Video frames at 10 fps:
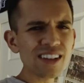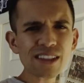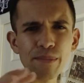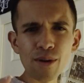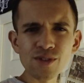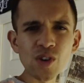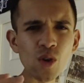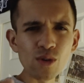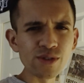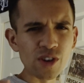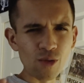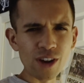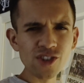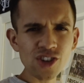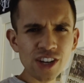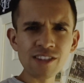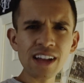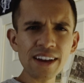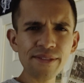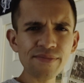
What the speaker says: of like that person who holds a grudge in your life,